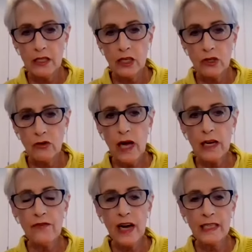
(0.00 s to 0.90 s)
to try
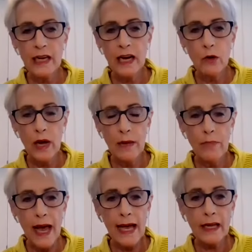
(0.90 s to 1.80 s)
to find our way
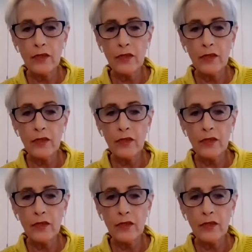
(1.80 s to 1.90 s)
back.